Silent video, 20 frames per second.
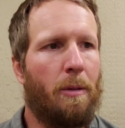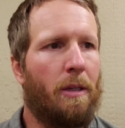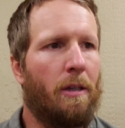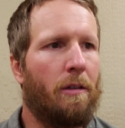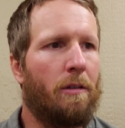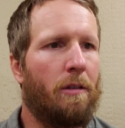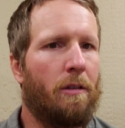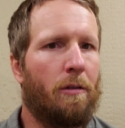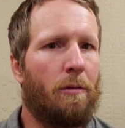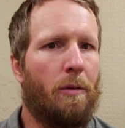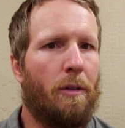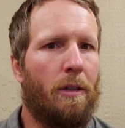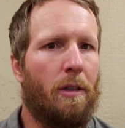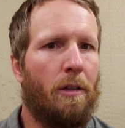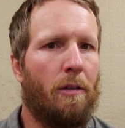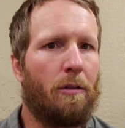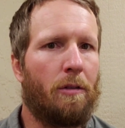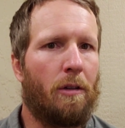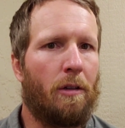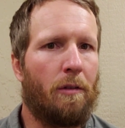because this
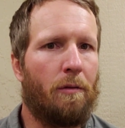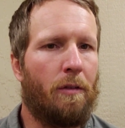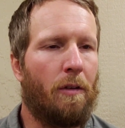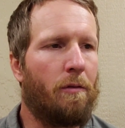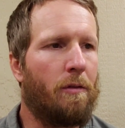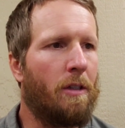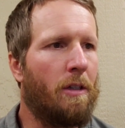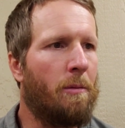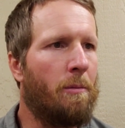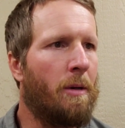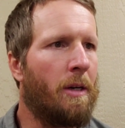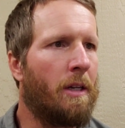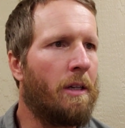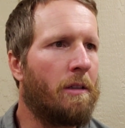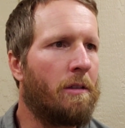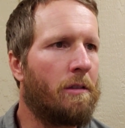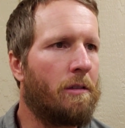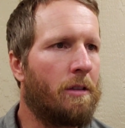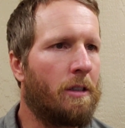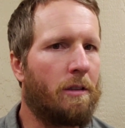video is already 15
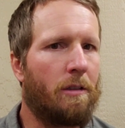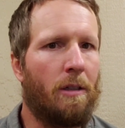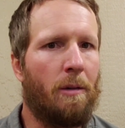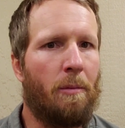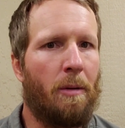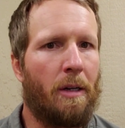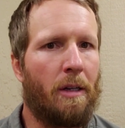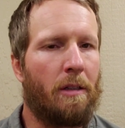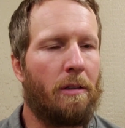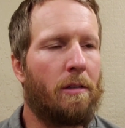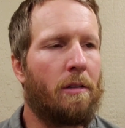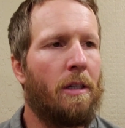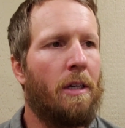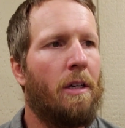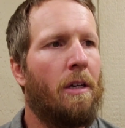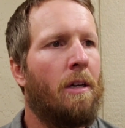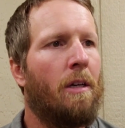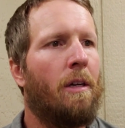minutes, 16 minutes,